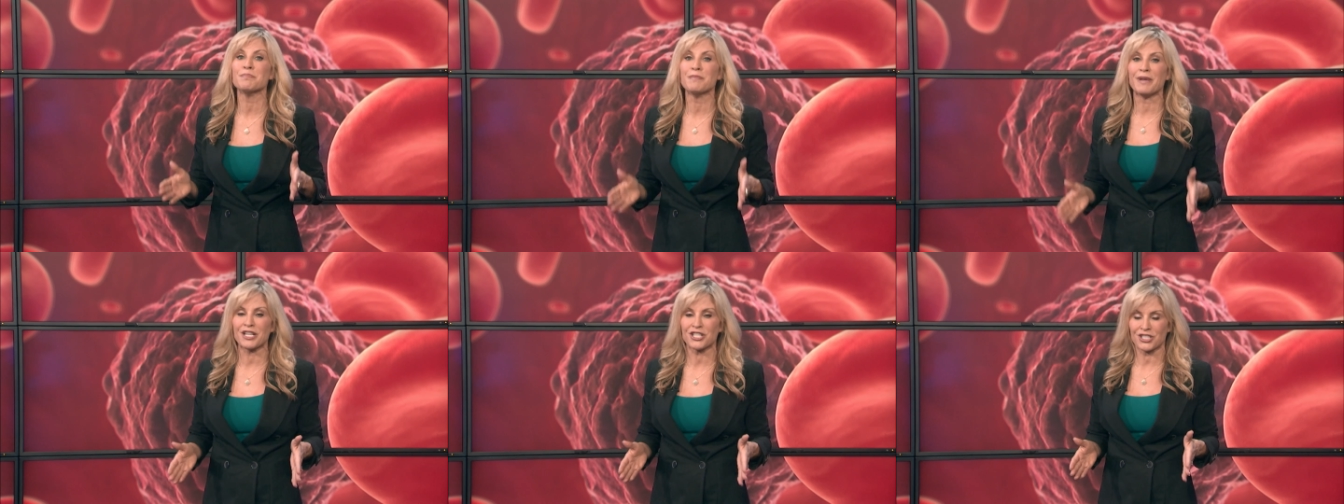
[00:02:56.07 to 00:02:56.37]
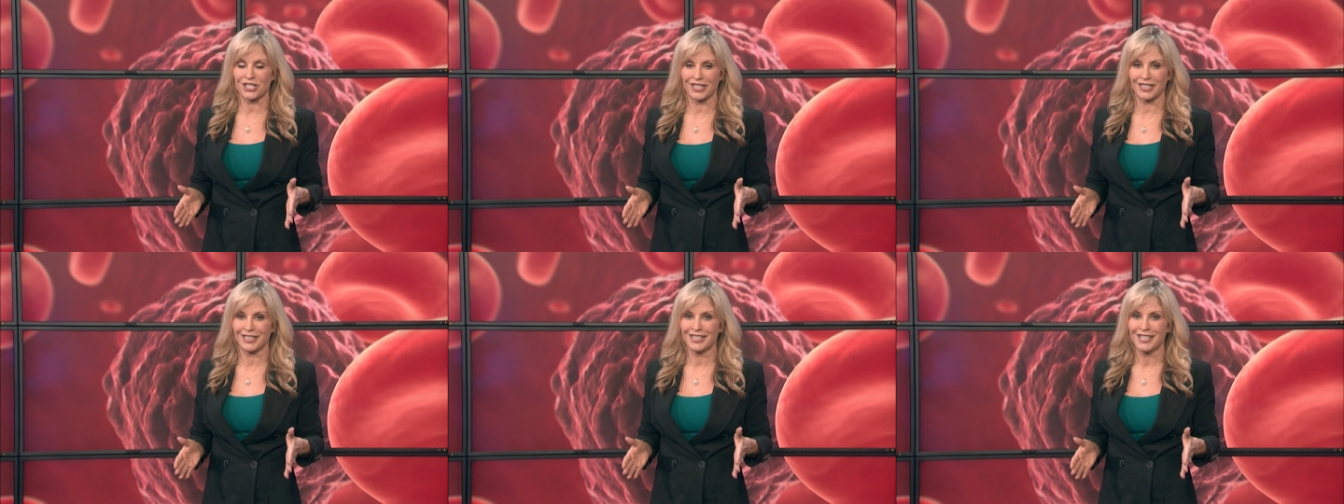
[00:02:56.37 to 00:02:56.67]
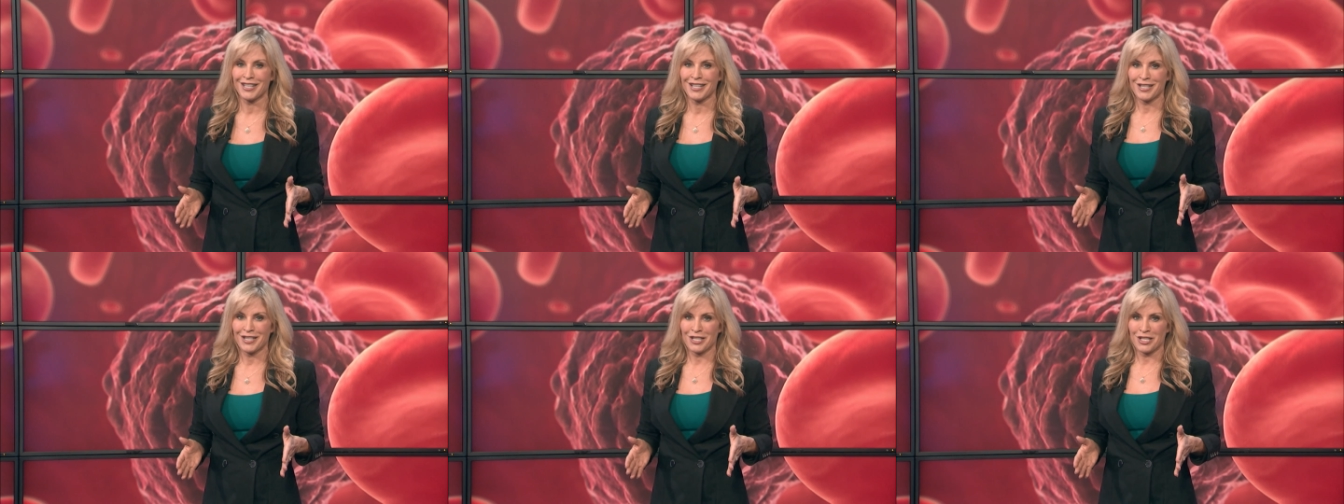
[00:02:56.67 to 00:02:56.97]
mission
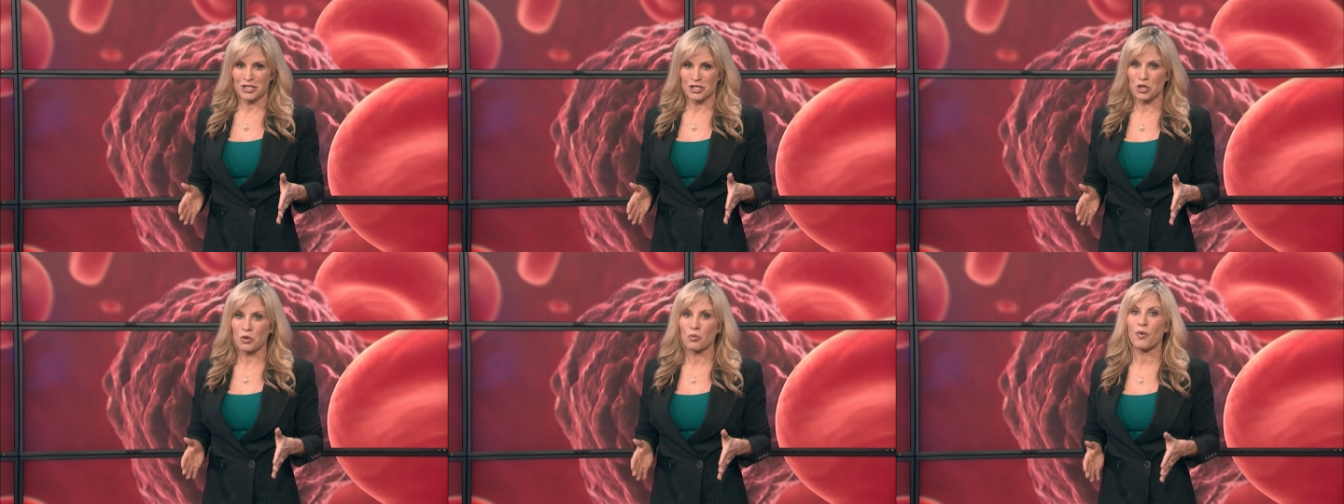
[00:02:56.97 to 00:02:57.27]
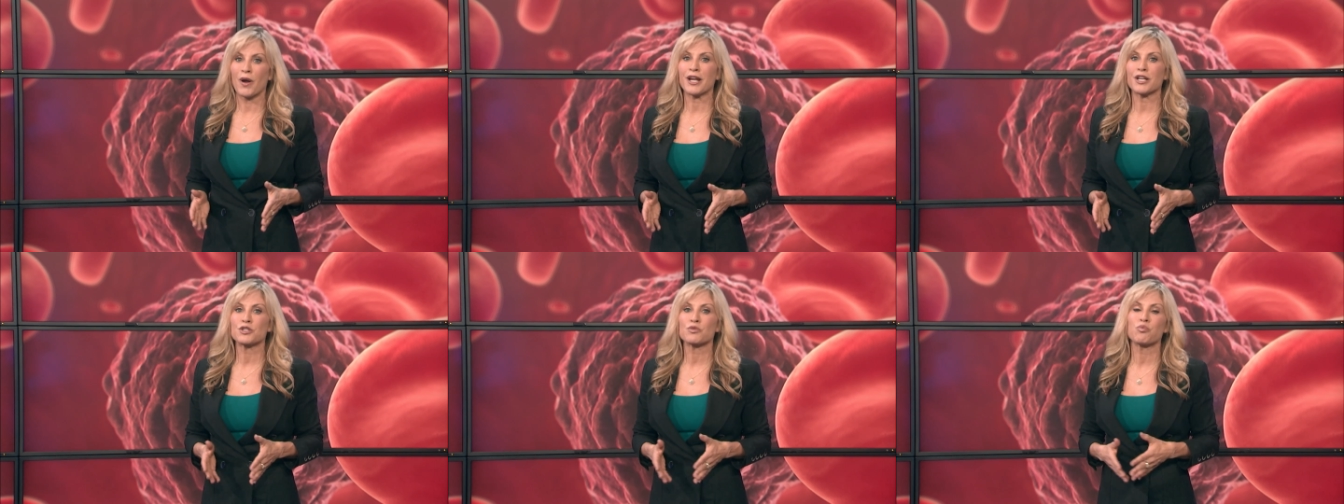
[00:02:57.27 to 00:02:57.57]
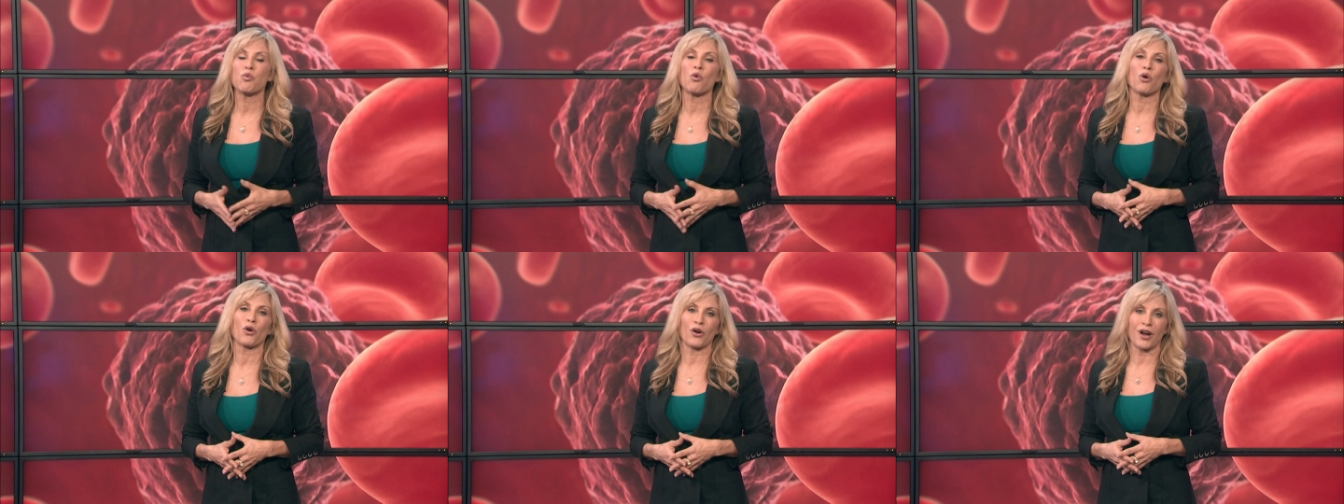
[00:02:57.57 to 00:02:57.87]
to
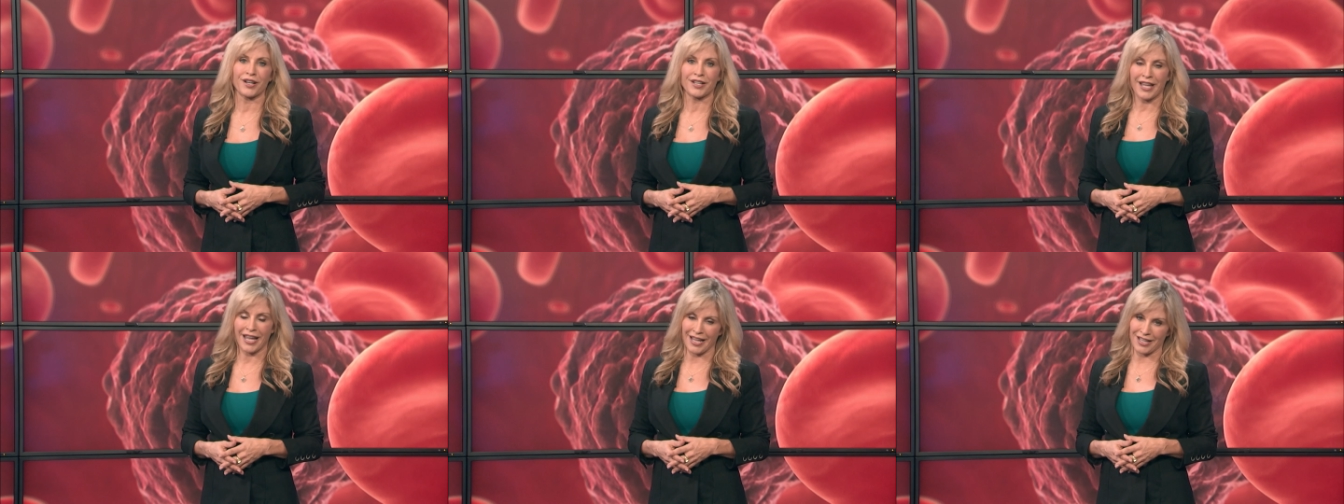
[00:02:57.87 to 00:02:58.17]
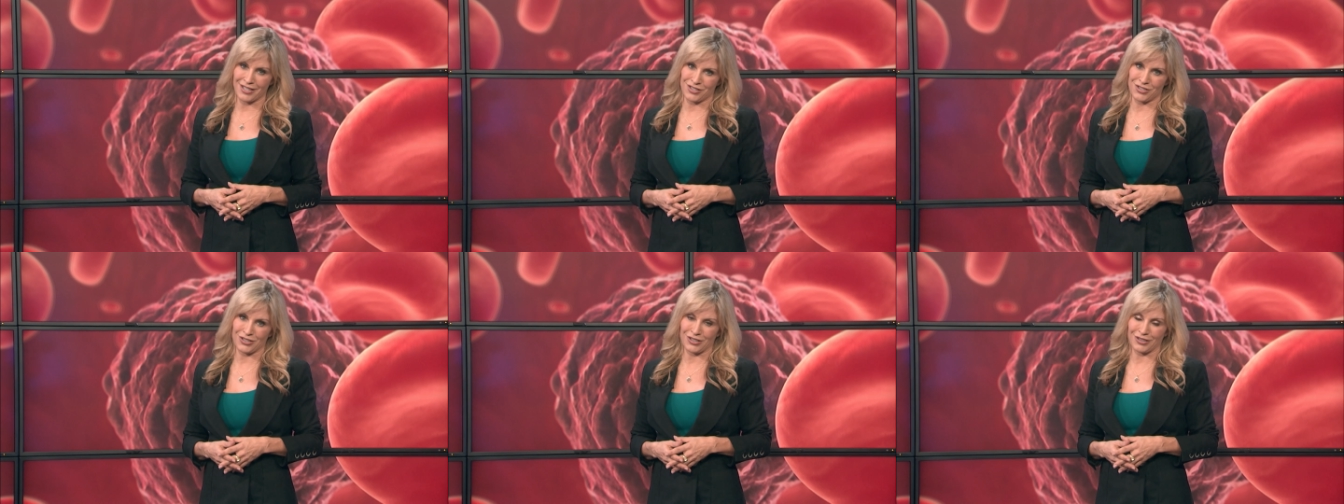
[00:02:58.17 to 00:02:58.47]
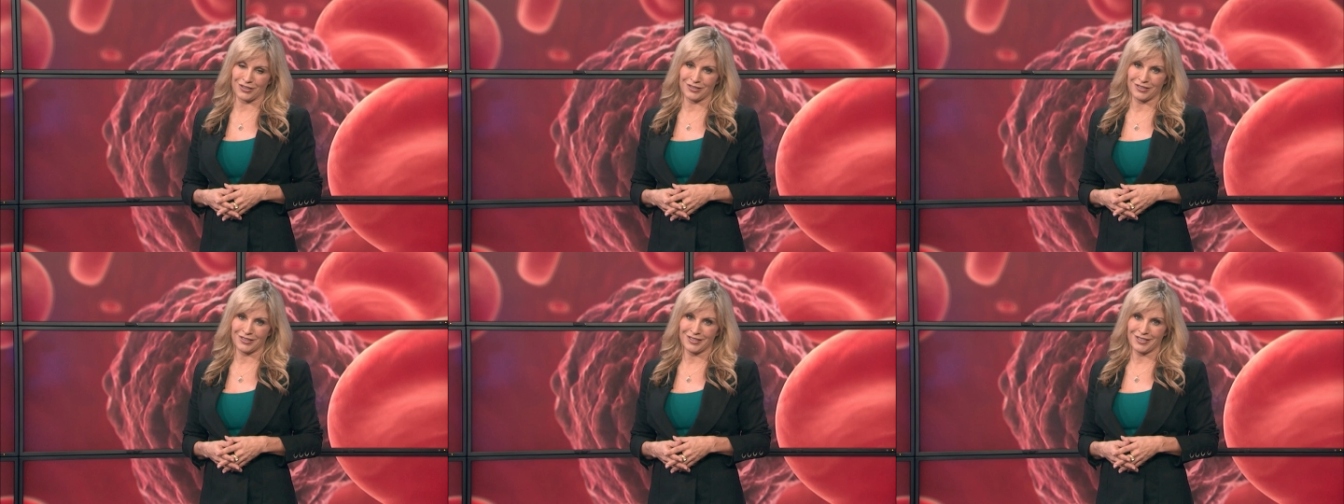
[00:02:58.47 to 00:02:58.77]
wage war on
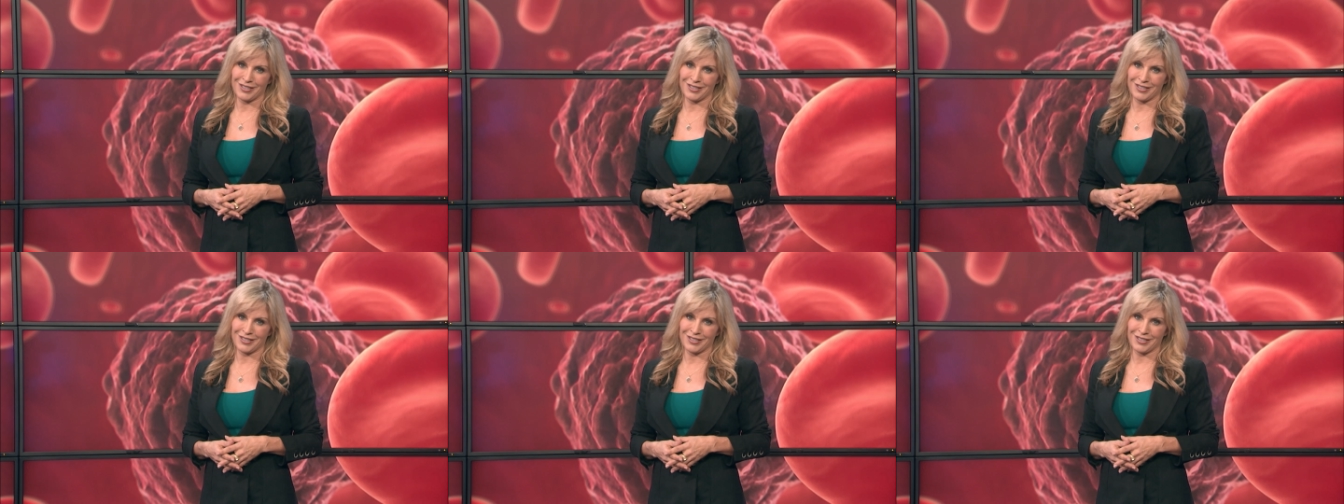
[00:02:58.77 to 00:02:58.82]
cancer.